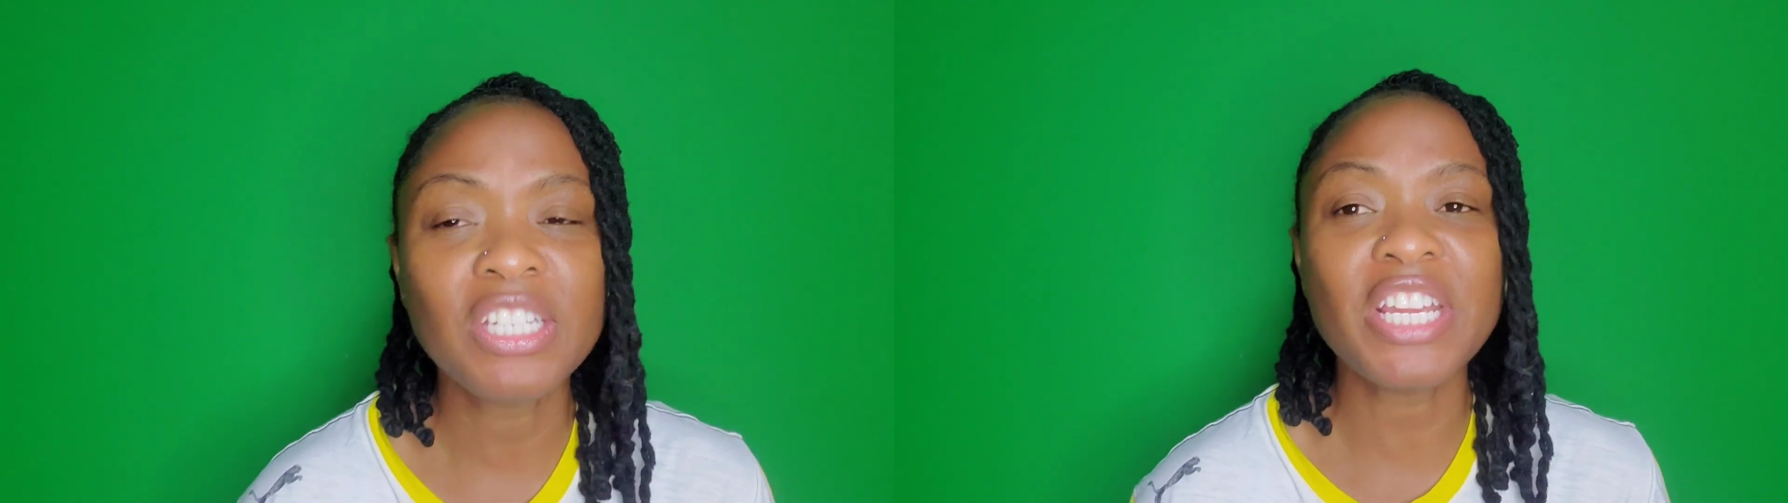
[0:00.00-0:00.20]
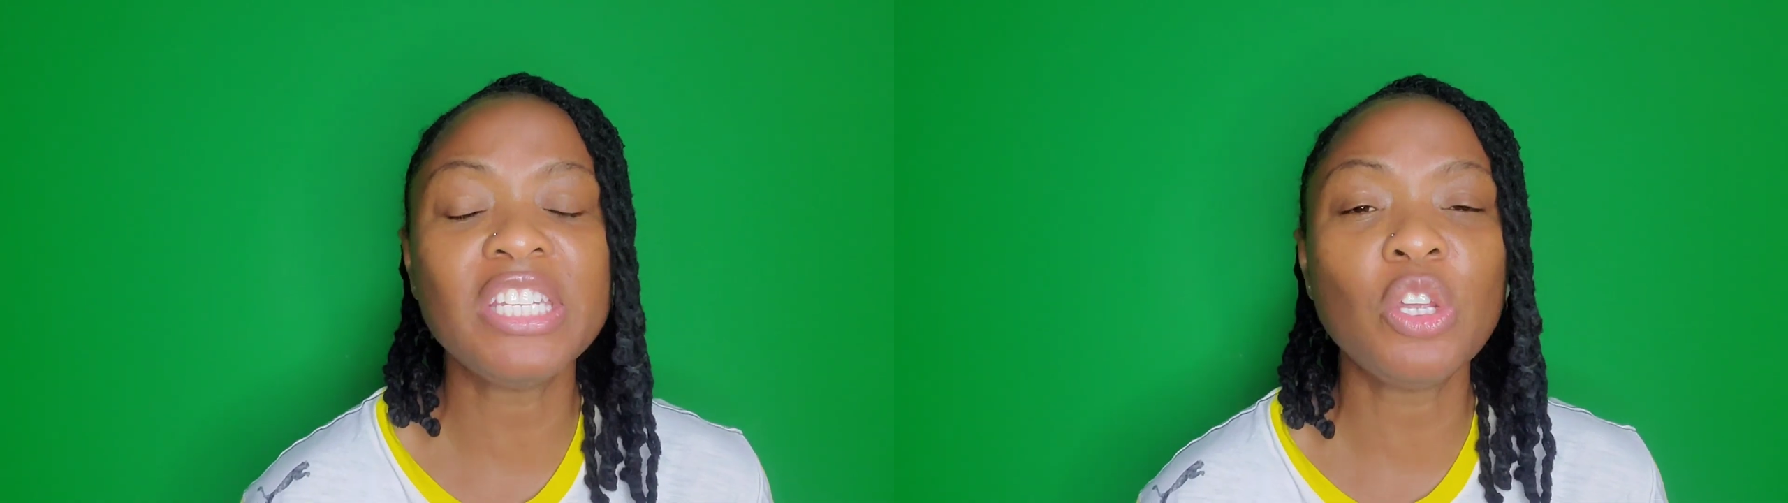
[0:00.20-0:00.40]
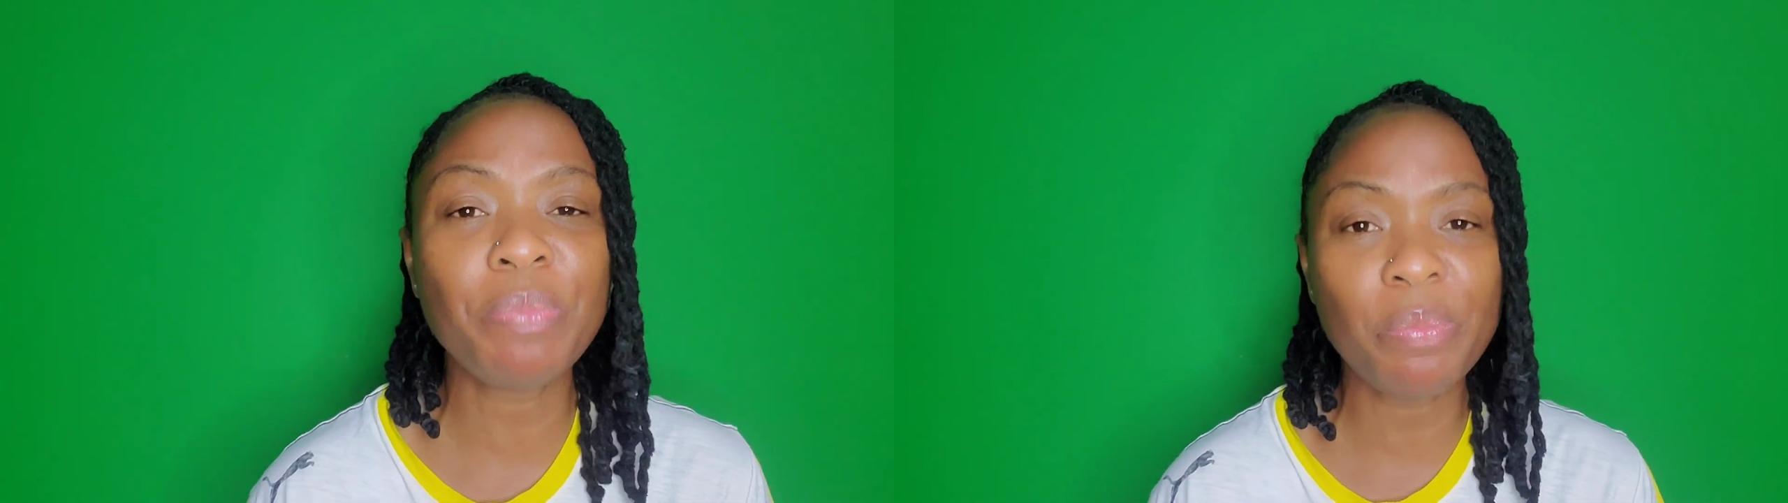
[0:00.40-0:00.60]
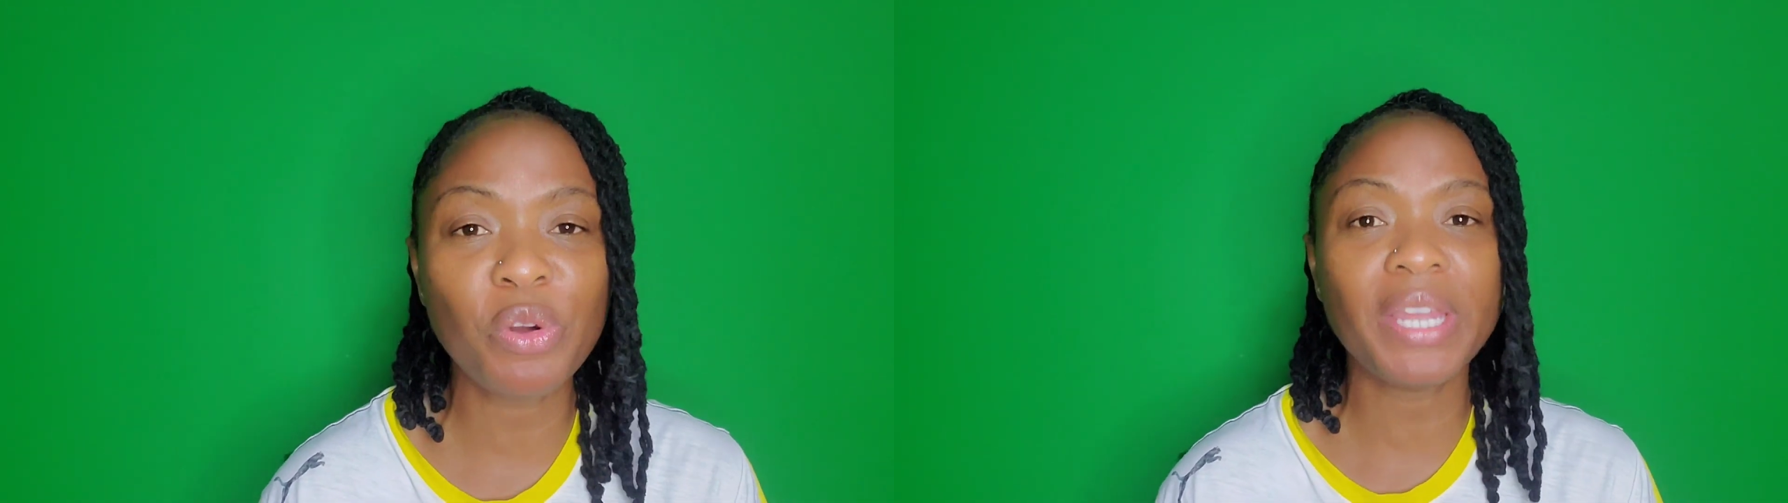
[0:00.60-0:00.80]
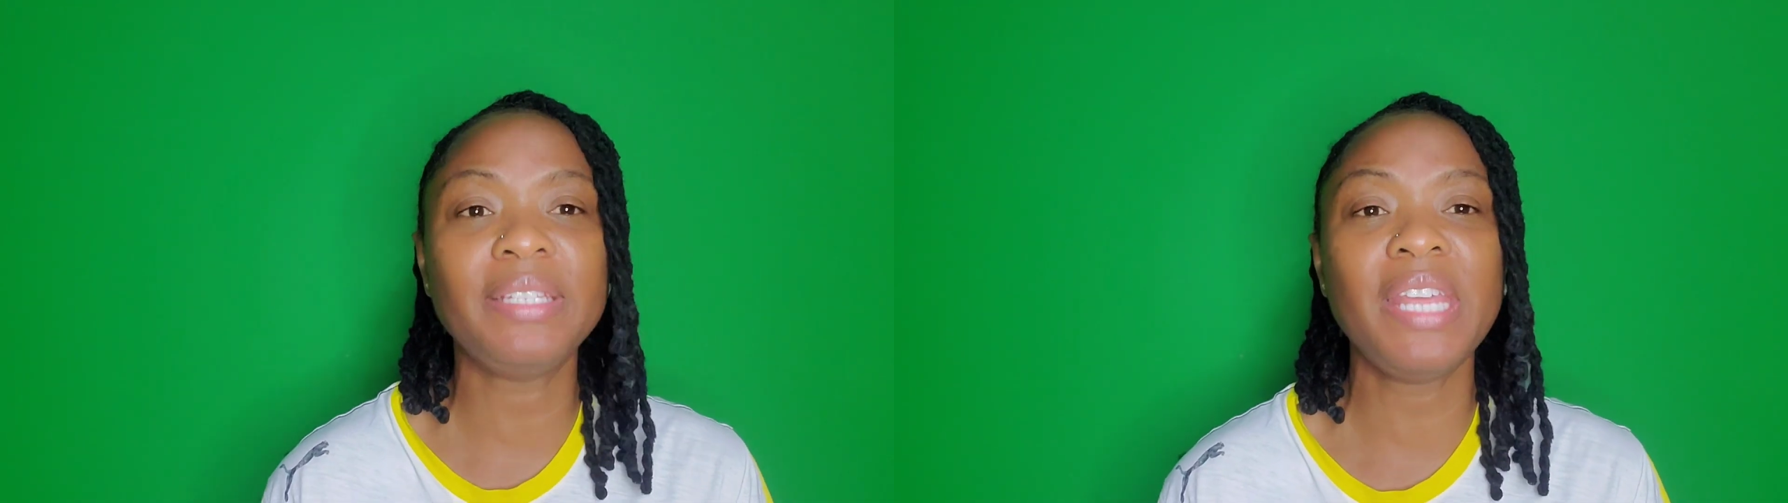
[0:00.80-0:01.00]
just so
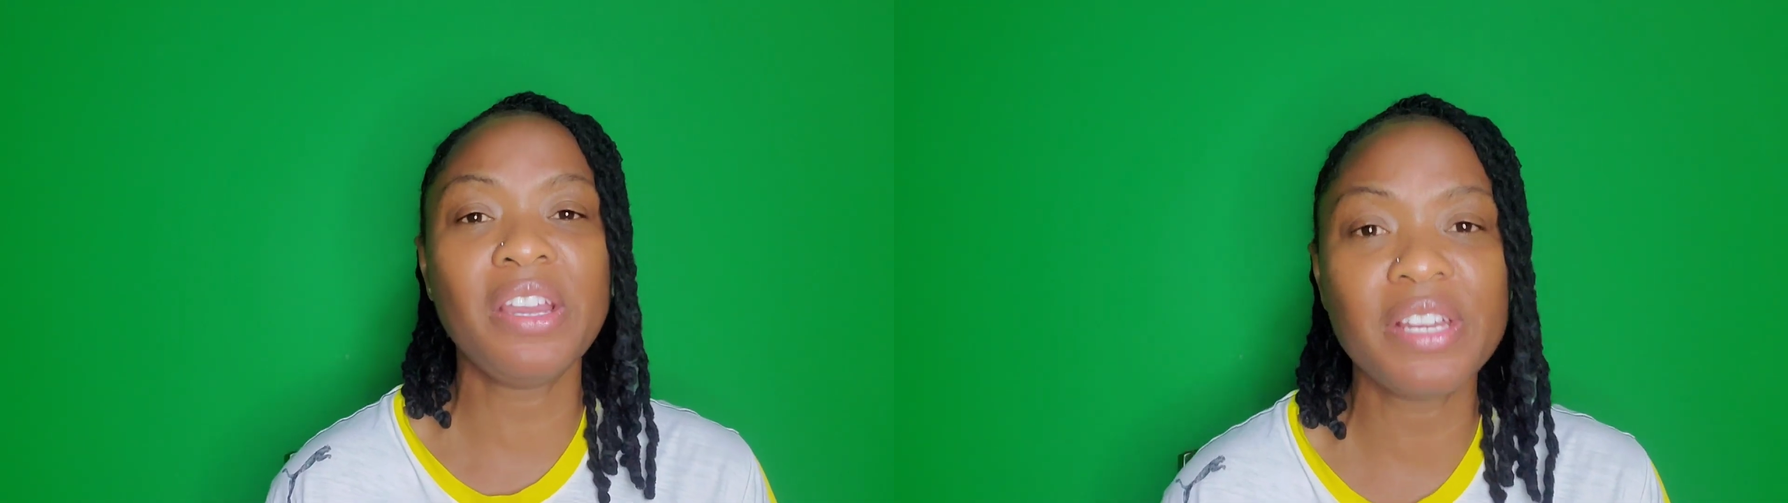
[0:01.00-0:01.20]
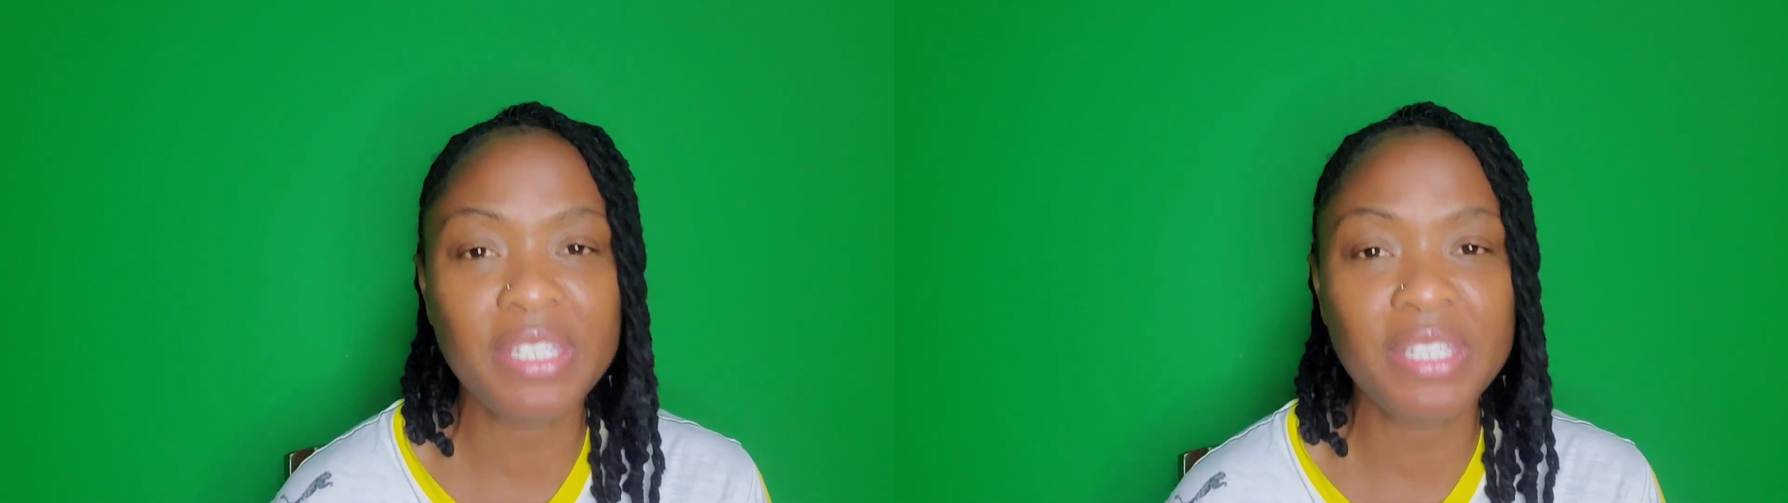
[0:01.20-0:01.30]
people can take her